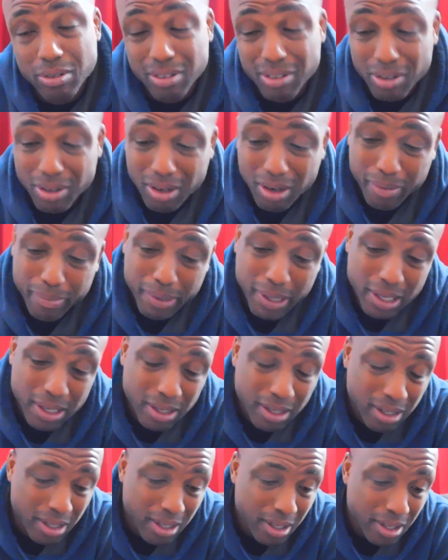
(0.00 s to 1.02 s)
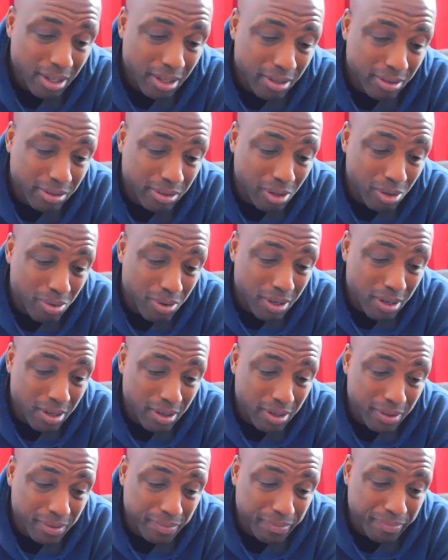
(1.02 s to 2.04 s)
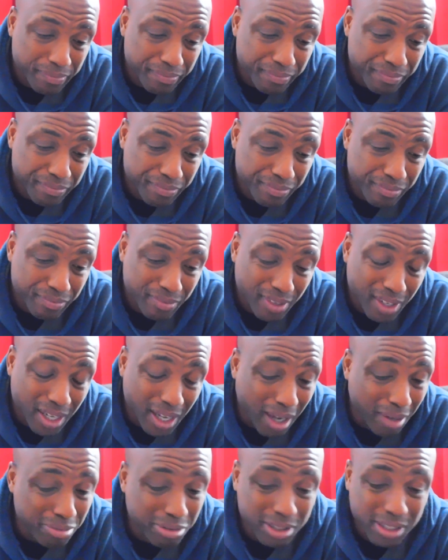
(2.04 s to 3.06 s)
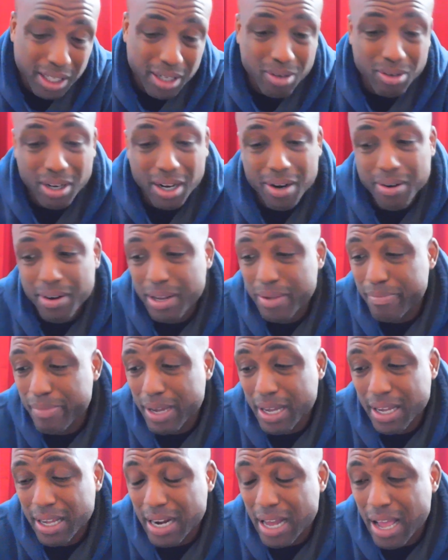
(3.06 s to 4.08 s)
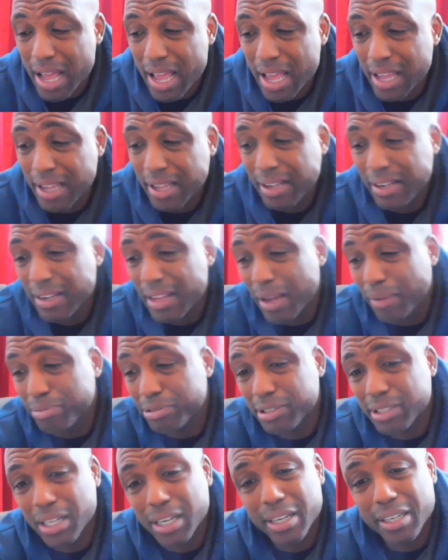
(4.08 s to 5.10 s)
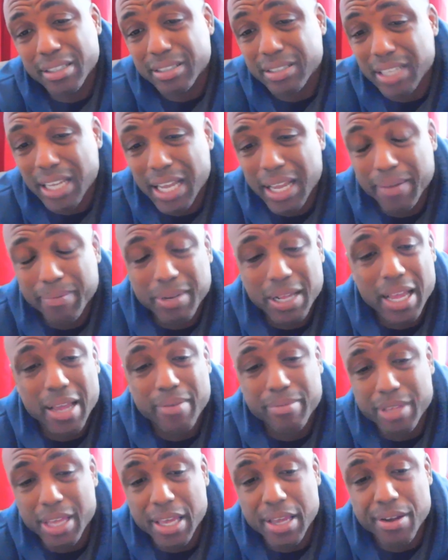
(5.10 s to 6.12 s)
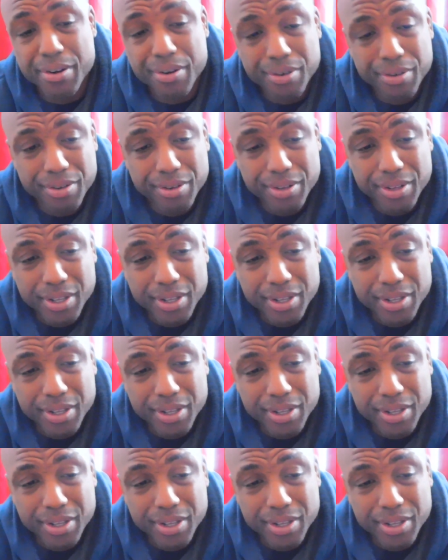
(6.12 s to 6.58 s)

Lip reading: You know what I mean? So, I'm still learning, man. I'm still in the same damn year.